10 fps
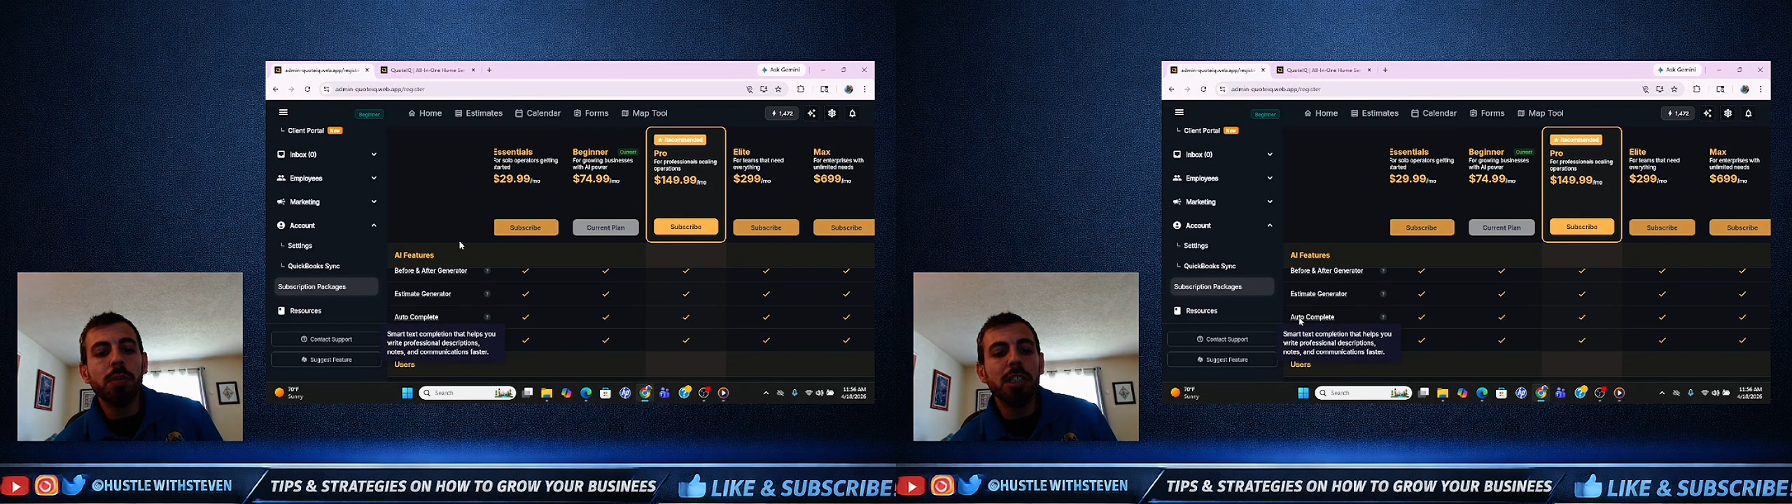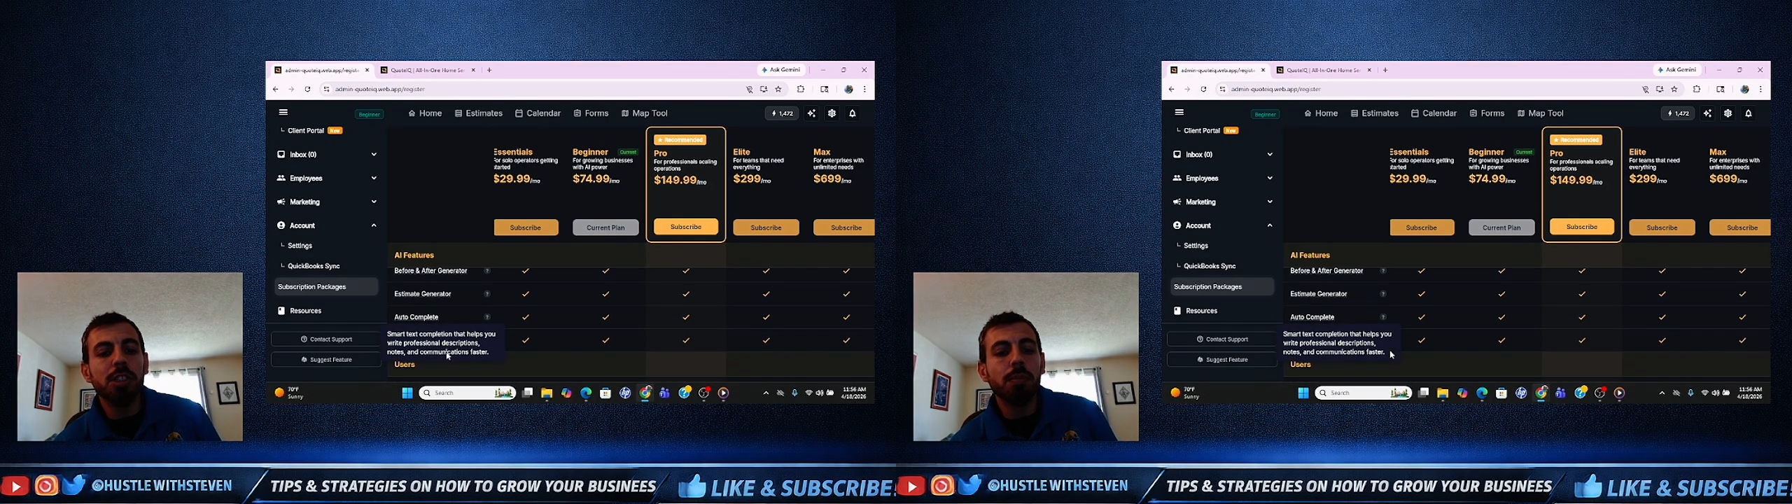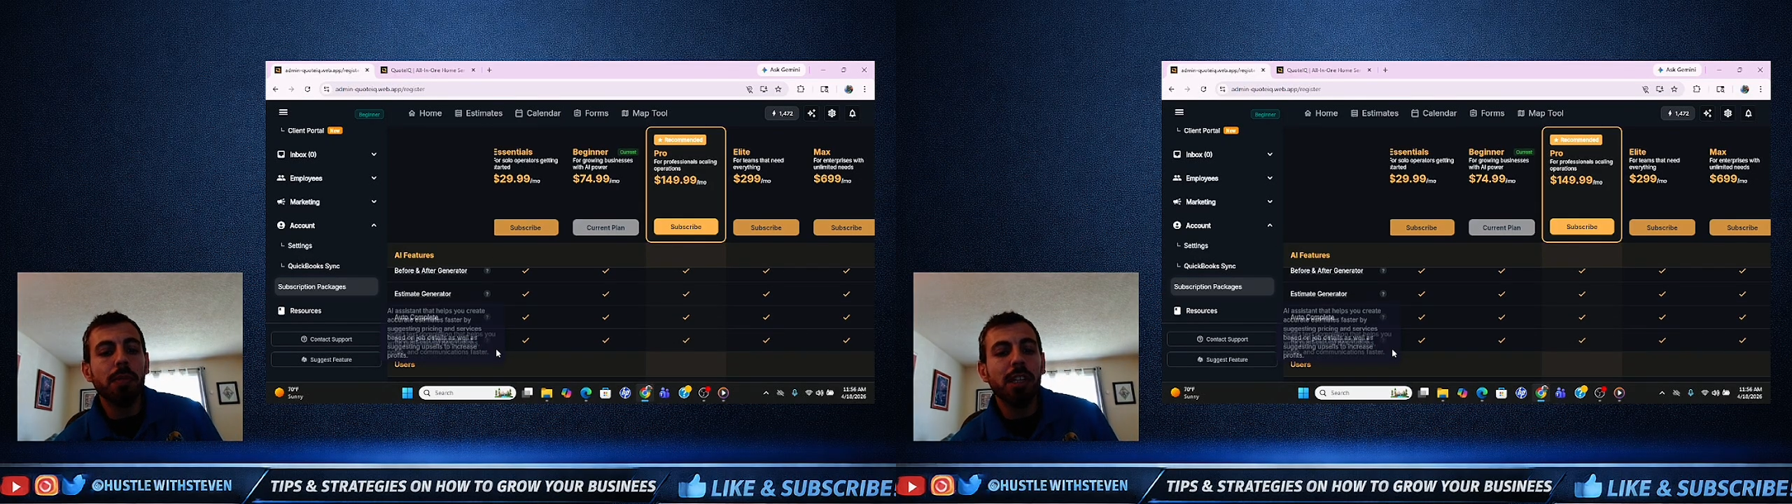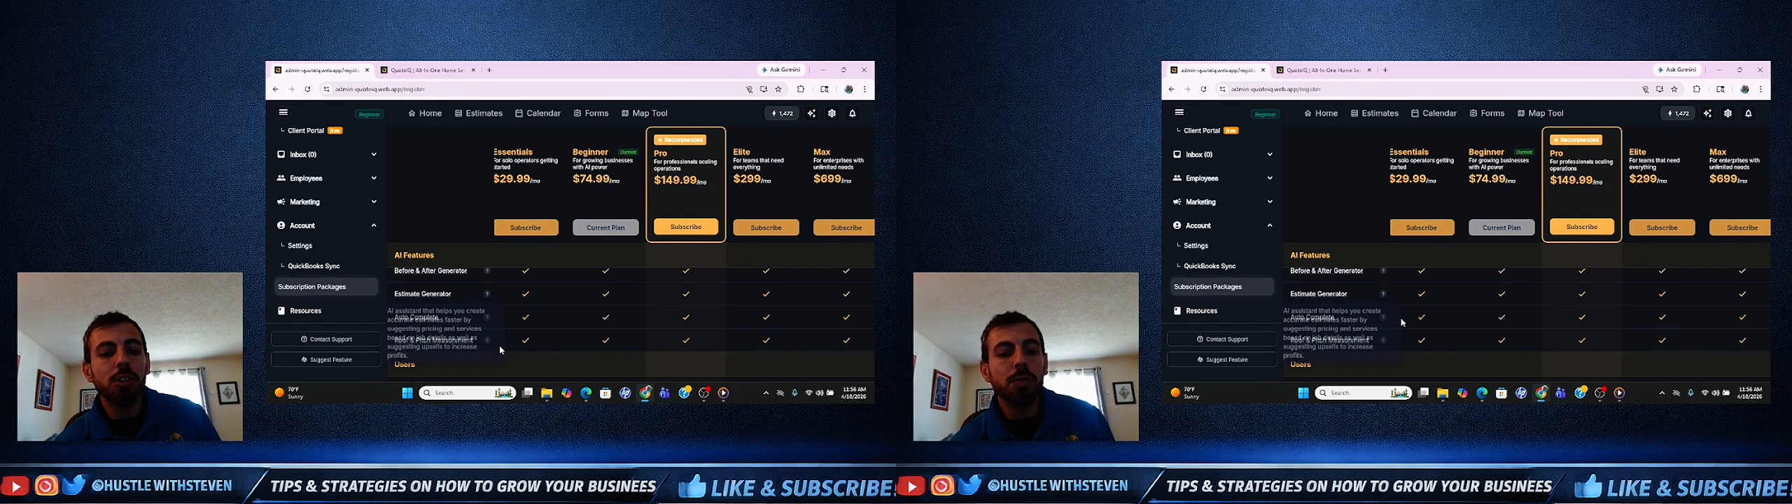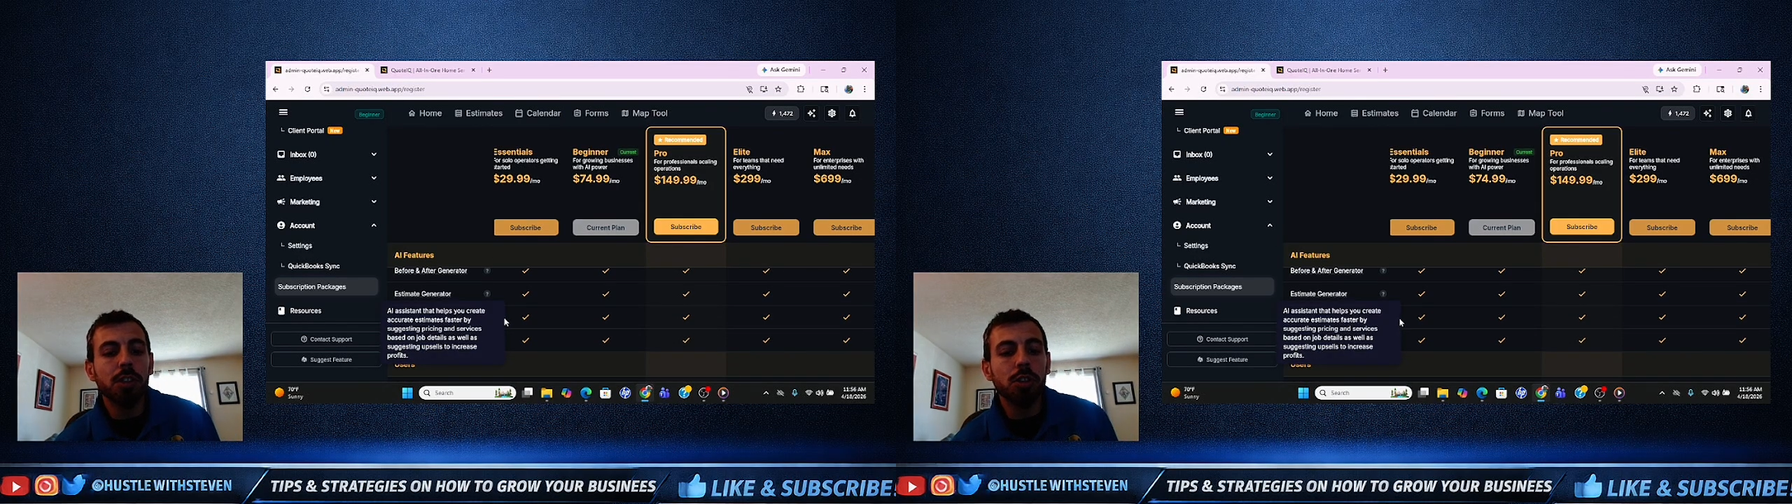pitch
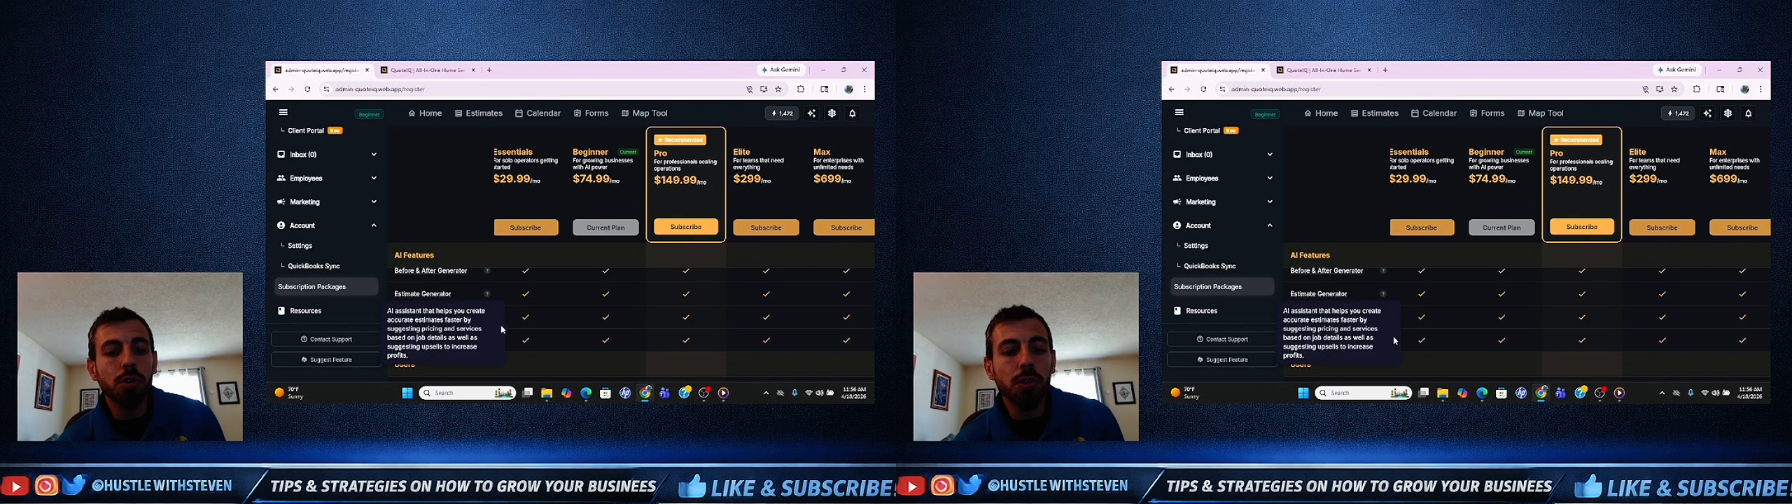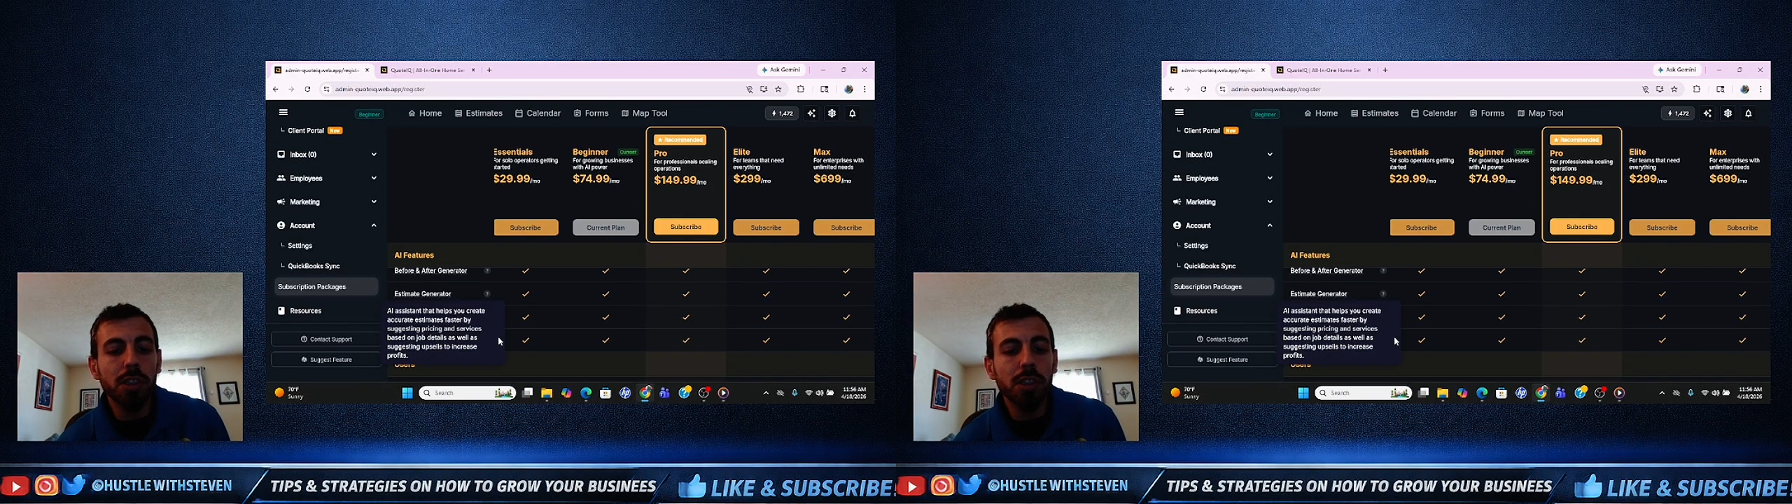measurement tool